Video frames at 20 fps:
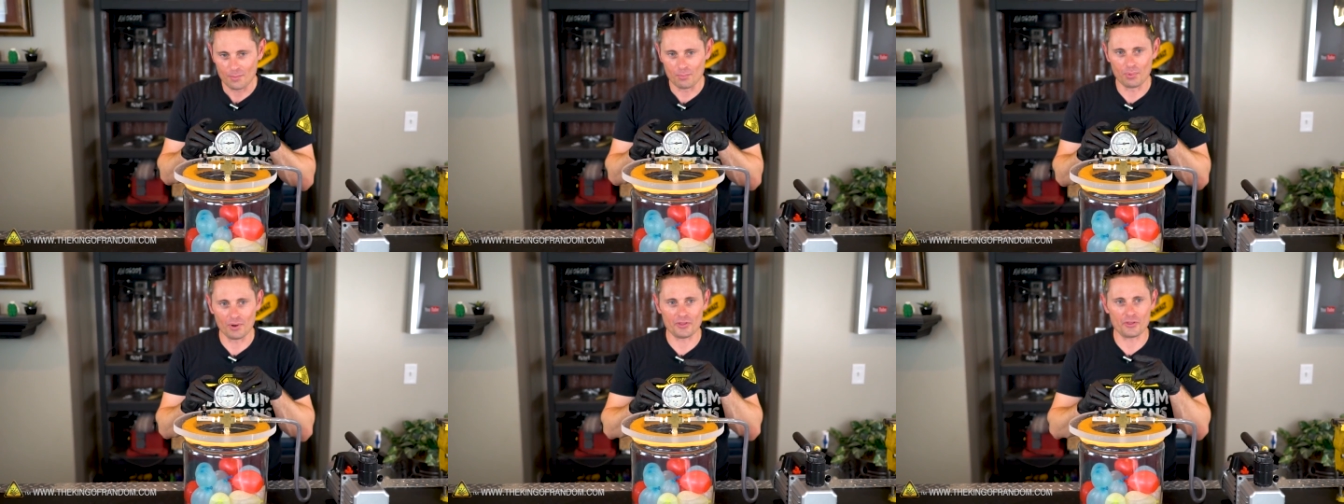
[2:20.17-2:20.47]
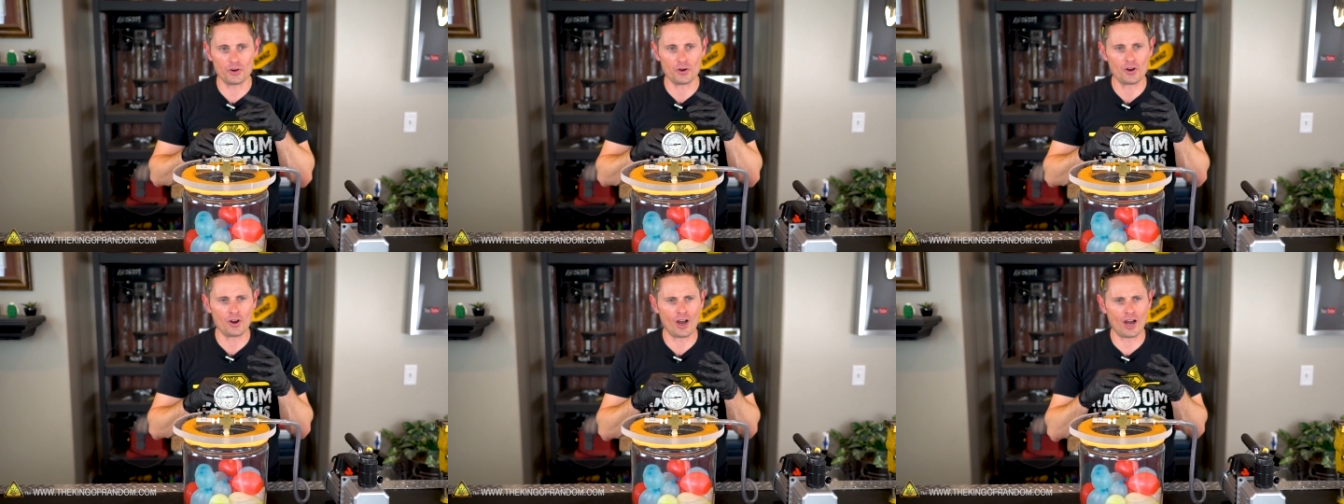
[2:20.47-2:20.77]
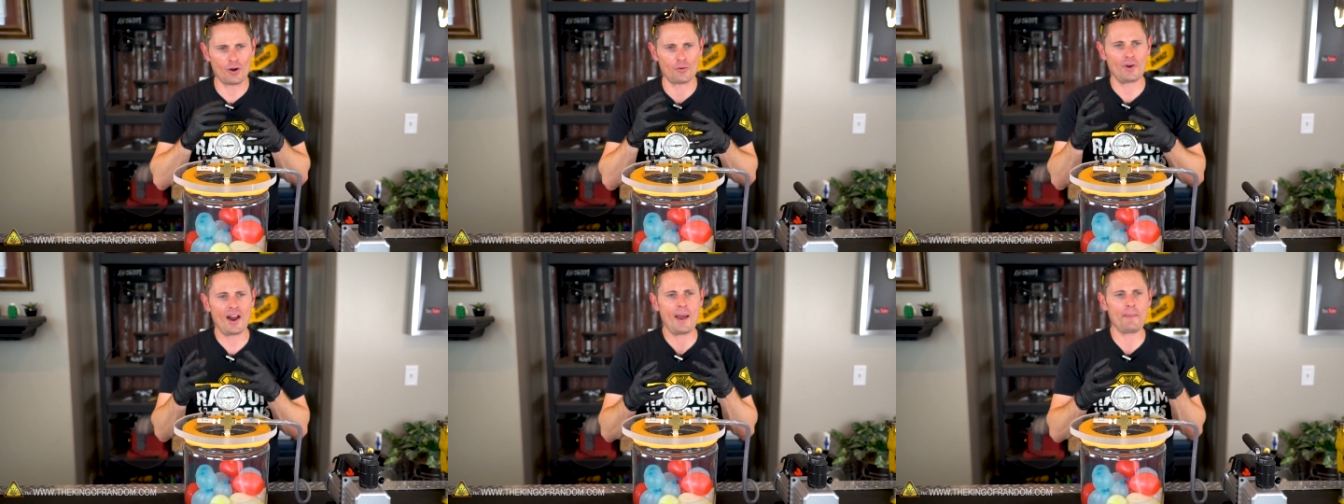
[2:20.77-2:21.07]
but they're
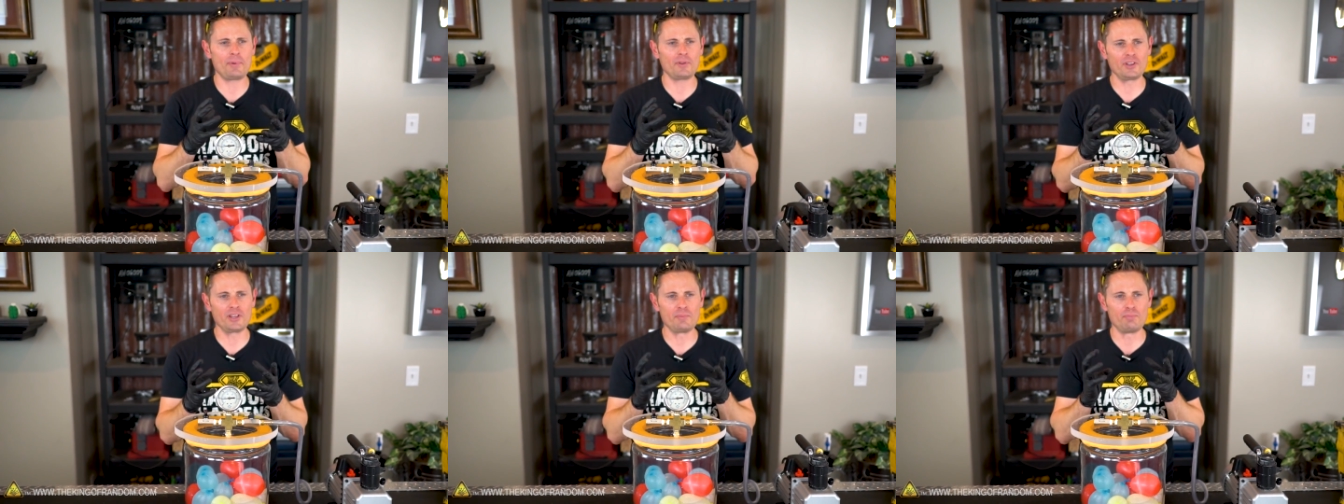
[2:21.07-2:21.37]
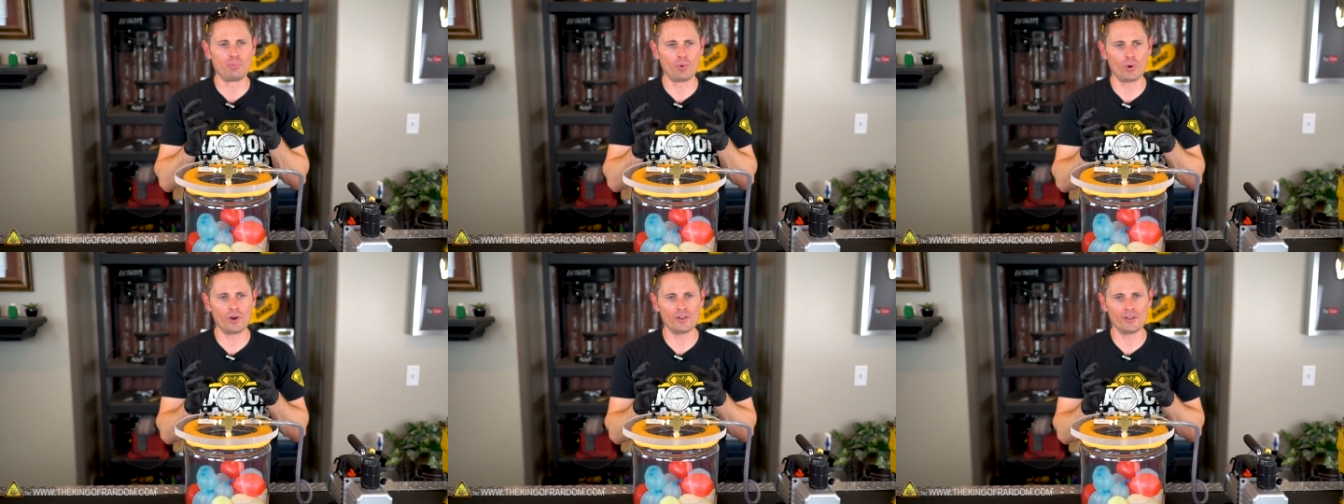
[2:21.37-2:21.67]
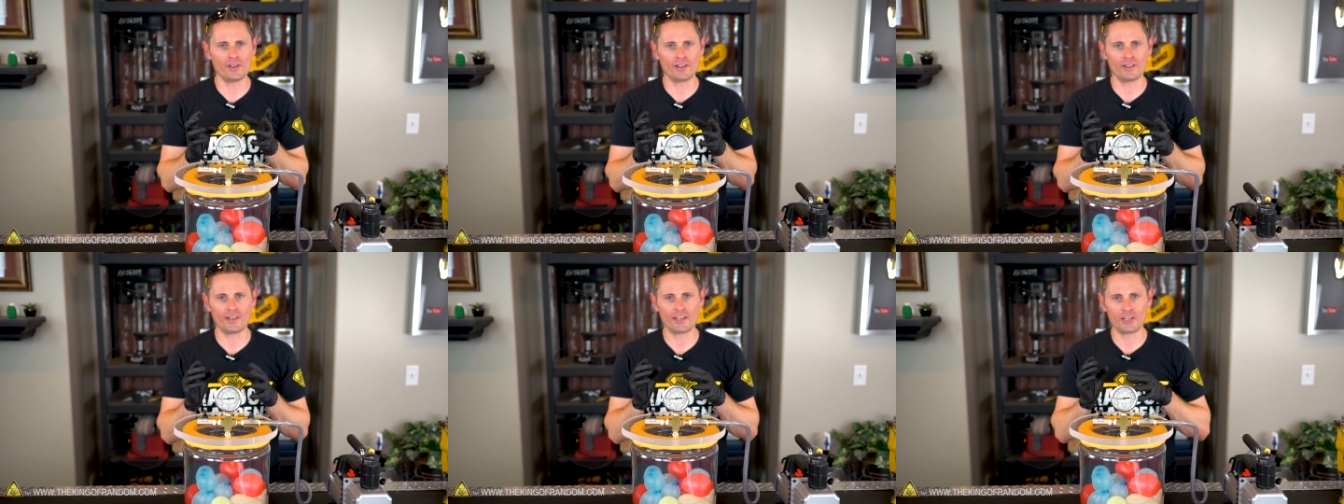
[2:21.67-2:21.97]
not rapidly
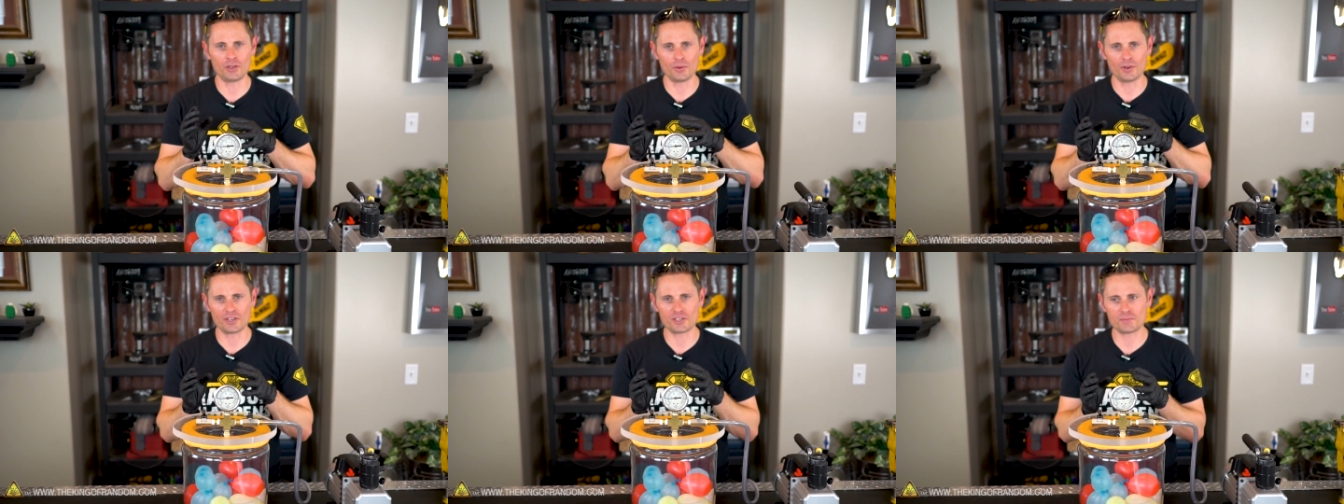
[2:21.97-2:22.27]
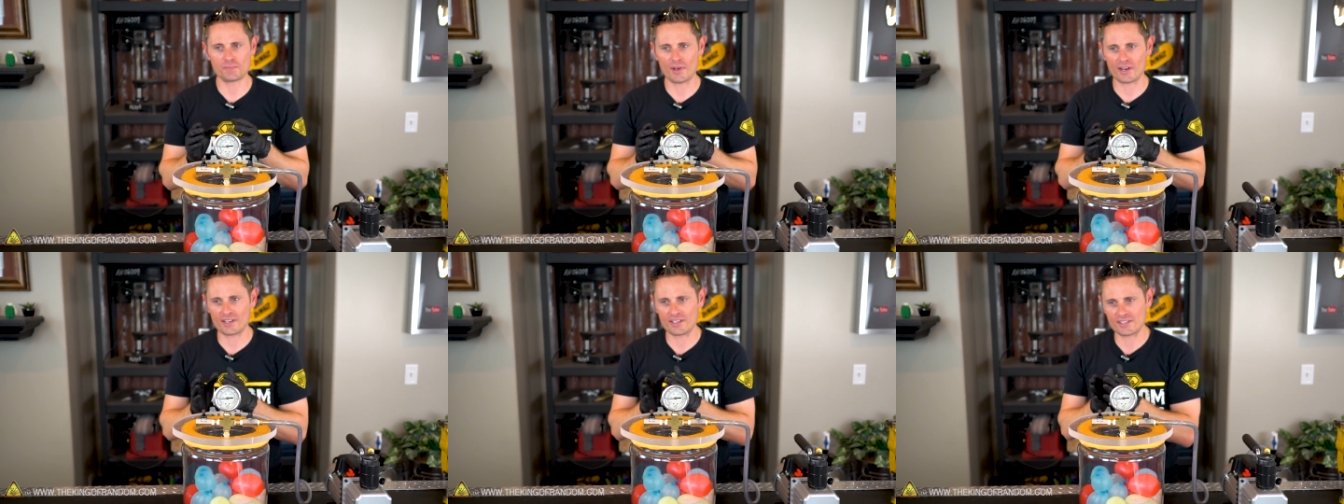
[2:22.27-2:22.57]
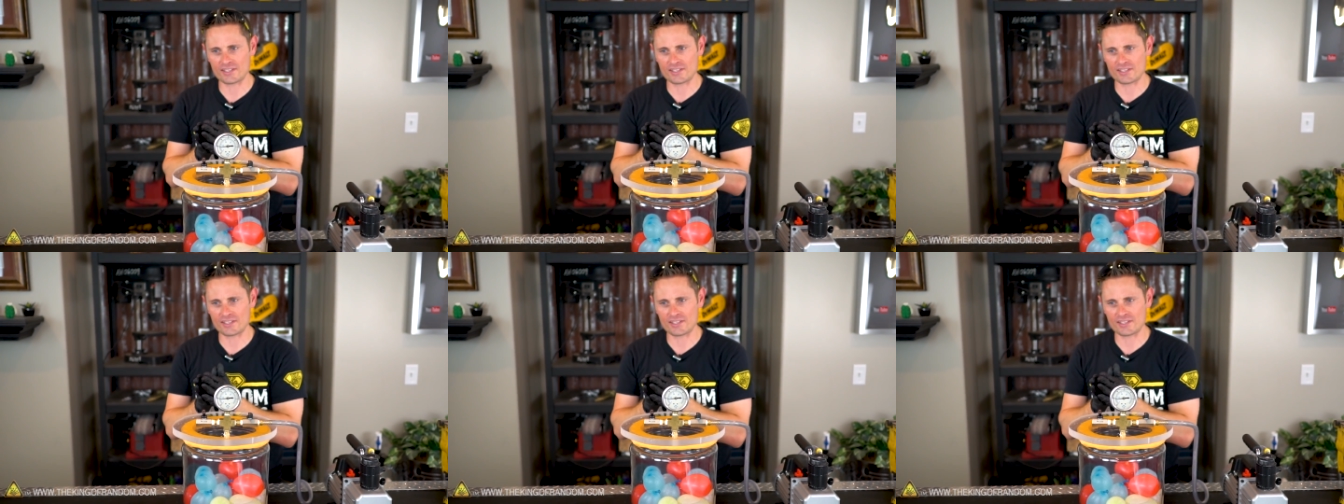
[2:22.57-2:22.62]
boiling like you would expect